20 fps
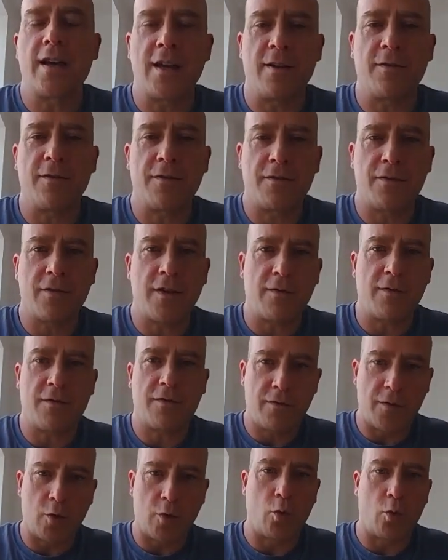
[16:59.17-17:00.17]

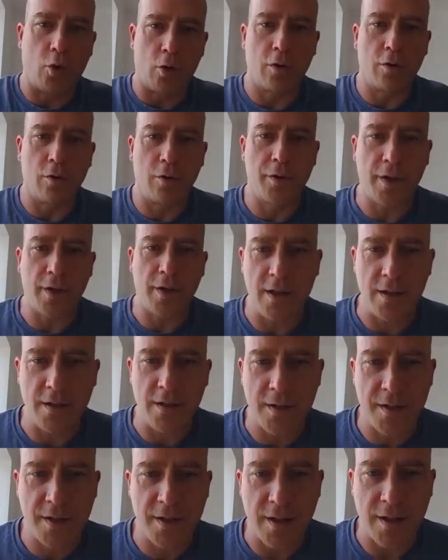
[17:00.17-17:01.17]
If the world
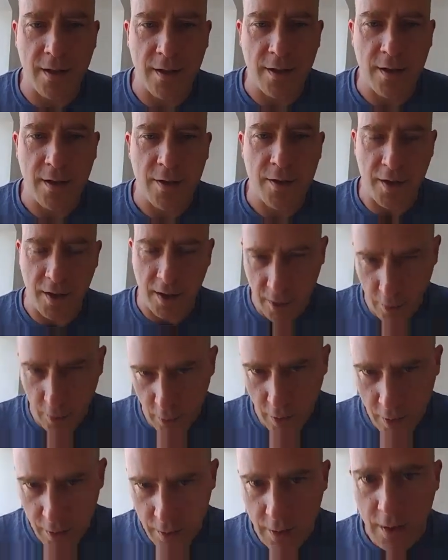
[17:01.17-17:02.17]
is
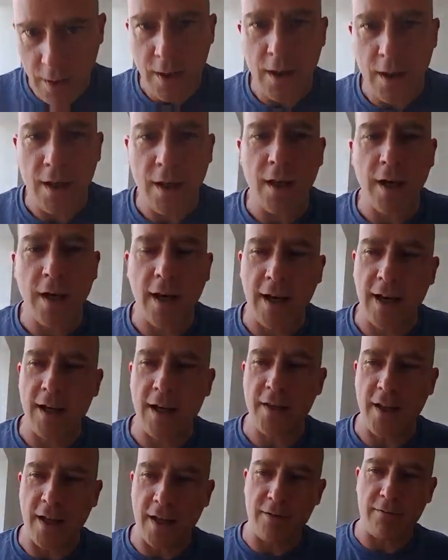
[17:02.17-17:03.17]
secure,
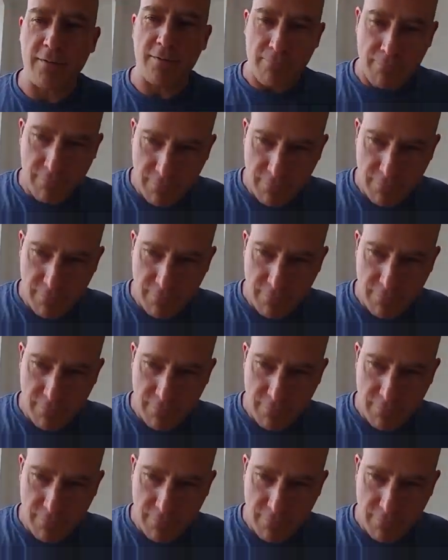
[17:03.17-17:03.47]
then